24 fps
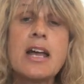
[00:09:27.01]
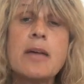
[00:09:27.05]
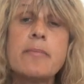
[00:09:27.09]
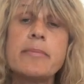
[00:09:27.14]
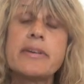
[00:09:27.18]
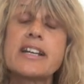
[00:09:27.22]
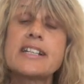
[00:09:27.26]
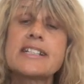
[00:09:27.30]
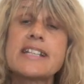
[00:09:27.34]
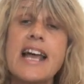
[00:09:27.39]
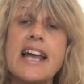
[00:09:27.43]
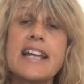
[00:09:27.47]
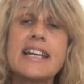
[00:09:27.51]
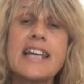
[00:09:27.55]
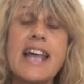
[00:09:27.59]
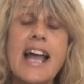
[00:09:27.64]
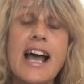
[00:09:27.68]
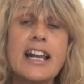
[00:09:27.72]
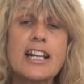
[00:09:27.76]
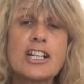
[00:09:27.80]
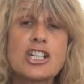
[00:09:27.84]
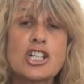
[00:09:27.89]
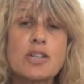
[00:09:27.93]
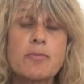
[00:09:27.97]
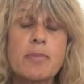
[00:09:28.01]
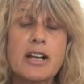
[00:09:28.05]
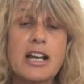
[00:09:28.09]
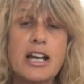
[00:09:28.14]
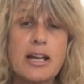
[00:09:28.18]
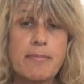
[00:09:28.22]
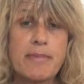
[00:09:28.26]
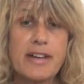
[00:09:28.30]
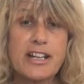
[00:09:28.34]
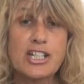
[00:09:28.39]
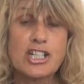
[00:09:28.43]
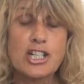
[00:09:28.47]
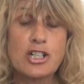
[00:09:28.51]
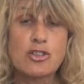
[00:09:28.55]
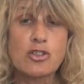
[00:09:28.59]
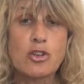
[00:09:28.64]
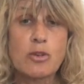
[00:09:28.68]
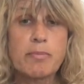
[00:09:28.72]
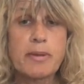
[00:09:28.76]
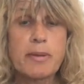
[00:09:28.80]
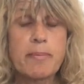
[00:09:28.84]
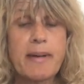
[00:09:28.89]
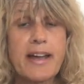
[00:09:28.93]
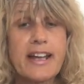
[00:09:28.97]
because any eligible commissions will
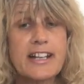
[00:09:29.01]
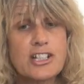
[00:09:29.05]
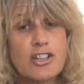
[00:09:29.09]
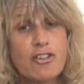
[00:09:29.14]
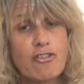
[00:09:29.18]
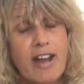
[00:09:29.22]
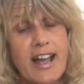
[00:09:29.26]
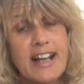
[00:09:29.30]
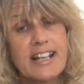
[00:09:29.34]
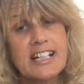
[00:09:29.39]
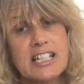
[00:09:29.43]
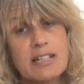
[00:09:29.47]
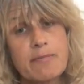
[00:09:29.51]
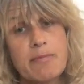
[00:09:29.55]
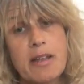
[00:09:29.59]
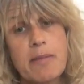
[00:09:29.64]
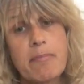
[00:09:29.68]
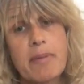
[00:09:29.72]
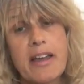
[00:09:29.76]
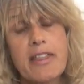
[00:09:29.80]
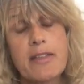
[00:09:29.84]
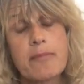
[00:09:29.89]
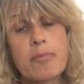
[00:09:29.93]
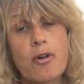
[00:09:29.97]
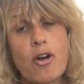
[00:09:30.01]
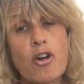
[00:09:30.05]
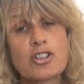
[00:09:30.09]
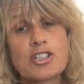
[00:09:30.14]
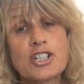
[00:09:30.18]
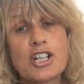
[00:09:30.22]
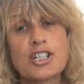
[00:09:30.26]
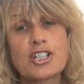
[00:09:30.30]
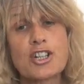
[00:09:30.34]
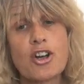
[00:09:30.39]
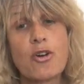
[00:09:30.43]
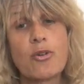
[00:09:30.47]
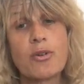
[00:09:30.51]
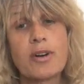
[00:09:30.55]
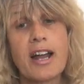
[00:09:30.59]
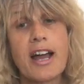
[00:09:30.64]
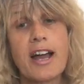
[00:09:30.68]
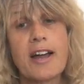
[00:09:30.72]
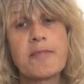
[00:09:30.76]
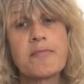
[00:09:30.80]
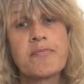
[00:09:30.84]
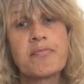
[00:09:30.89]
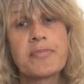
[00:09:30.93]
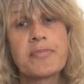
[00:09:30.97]
be paid direct to me by the product owner.